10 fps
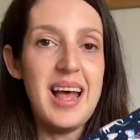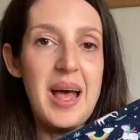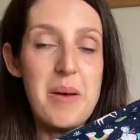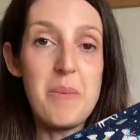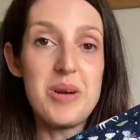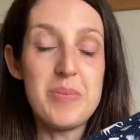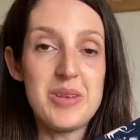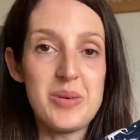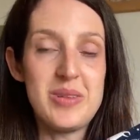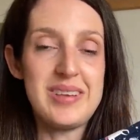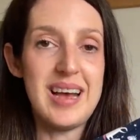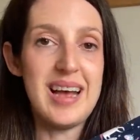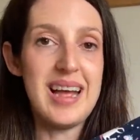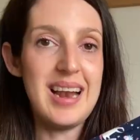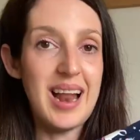um, would my
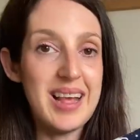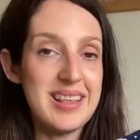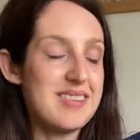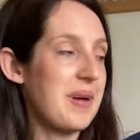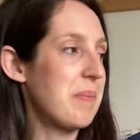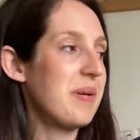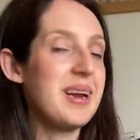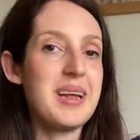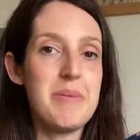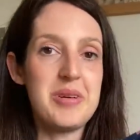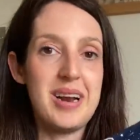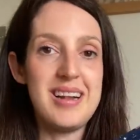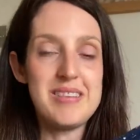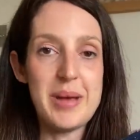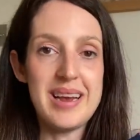daughter like this fabric? And would I
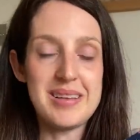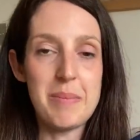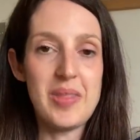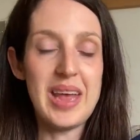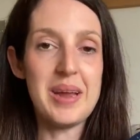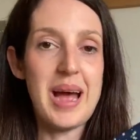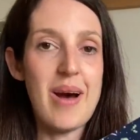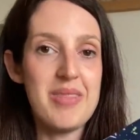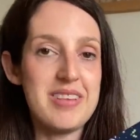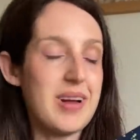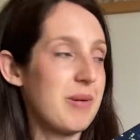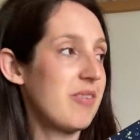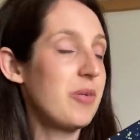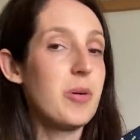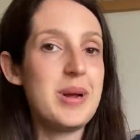like to make something out of this
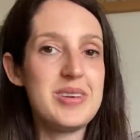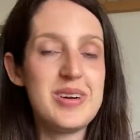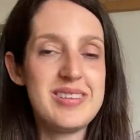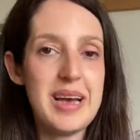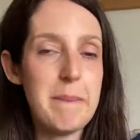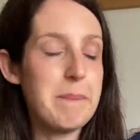fabric for my daughter?